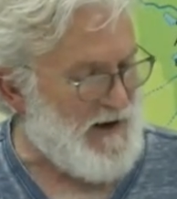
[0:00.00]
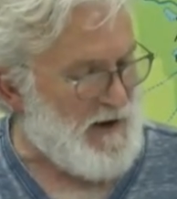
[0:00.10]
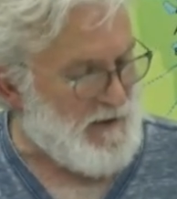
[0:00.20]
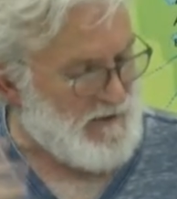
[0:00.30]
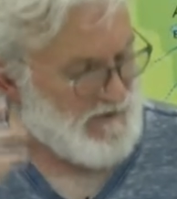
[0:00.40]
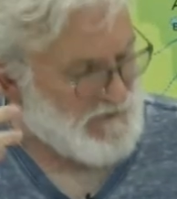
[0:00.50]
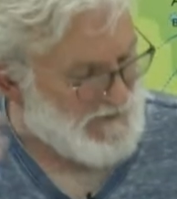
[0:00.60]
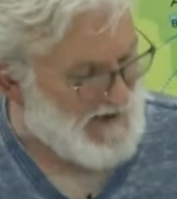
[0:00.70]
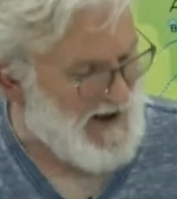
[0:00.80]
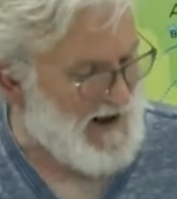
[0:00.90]
and the
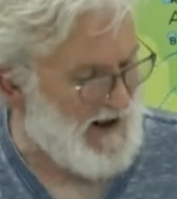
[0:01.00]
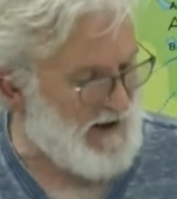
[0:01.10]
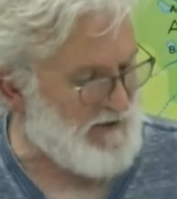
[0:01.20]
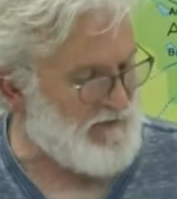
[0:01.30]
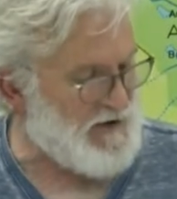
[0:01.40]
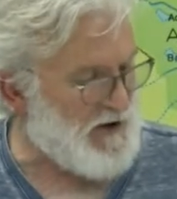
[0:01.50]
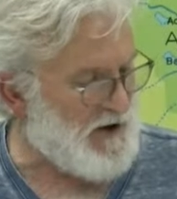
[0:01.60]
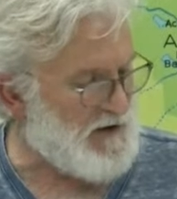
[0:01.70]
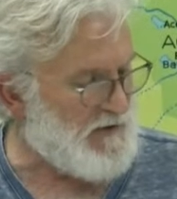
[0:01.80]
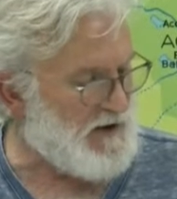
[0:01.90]
side of the
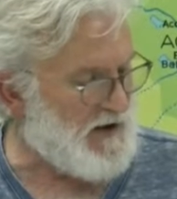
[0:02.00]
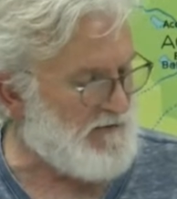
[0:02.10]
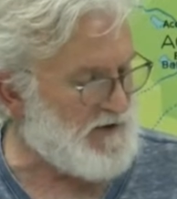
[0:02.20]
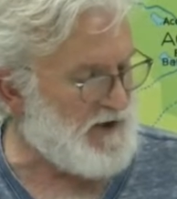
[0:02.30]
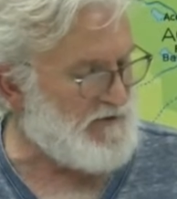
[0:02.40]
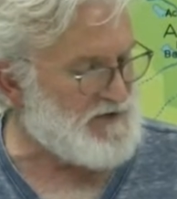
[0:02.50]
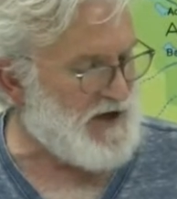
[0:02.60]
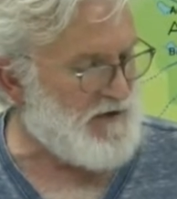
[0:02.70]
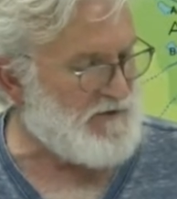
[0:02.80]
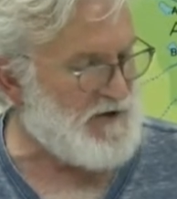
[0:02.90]
ark of the covenant of
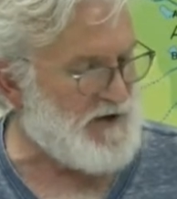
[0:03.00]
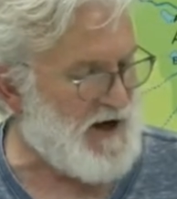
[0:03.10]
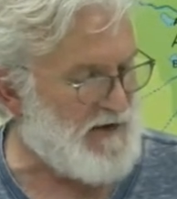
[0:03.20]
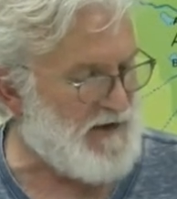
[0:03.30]
Jehovah your God,